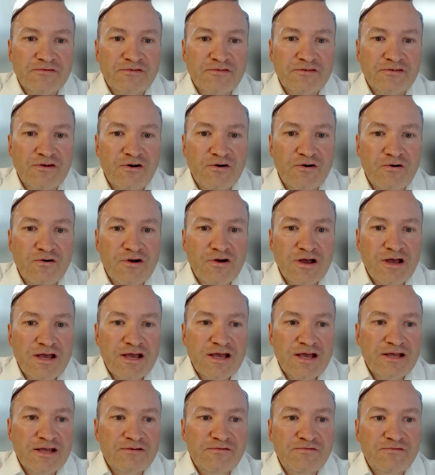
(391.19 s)
So
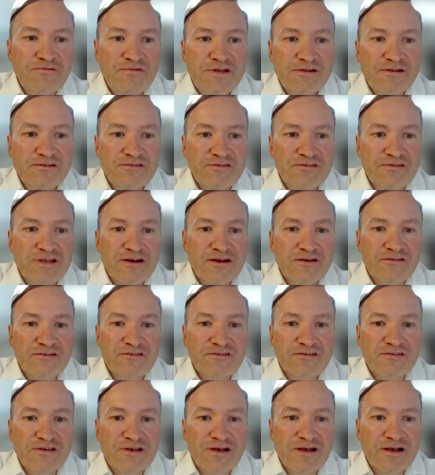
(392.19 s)
it feels
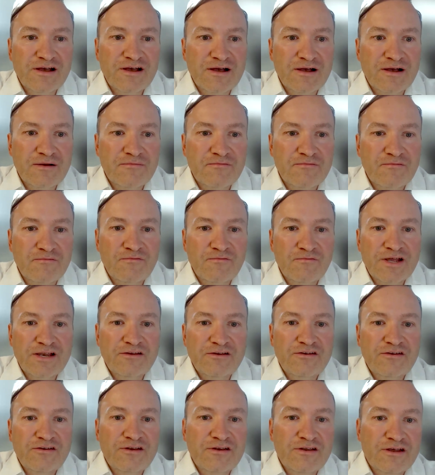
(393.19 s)
there's
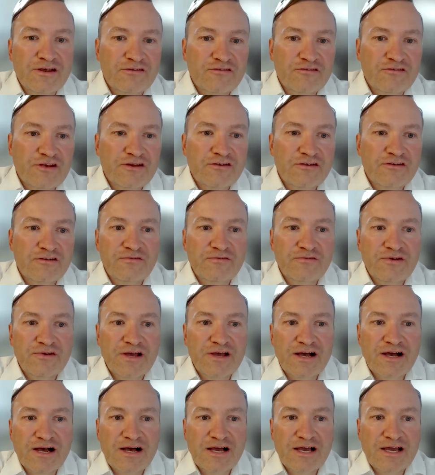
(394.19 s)
when generative
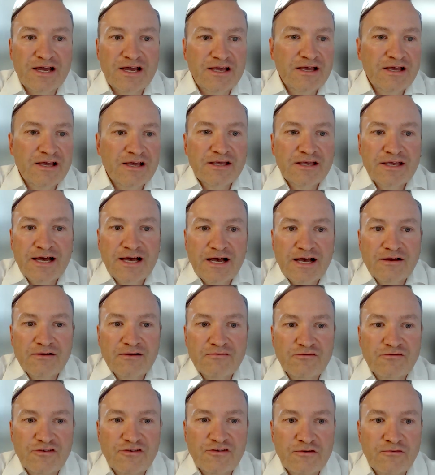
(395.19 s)
AI
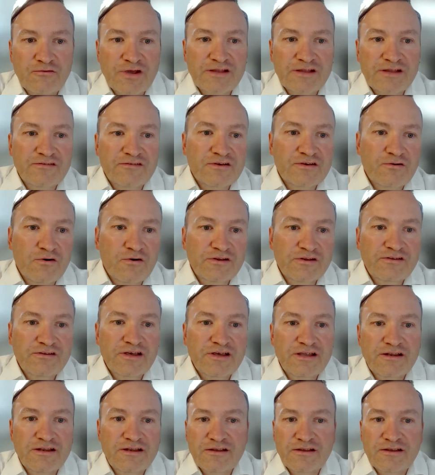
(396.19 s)
generates
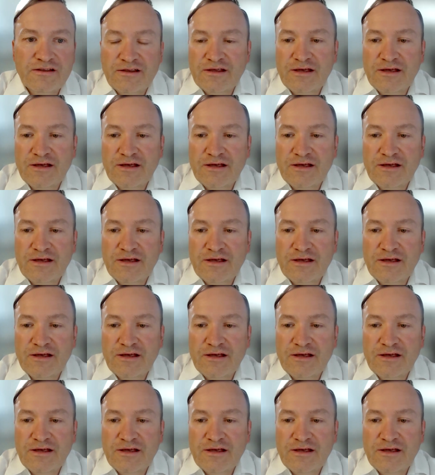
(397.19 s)
content,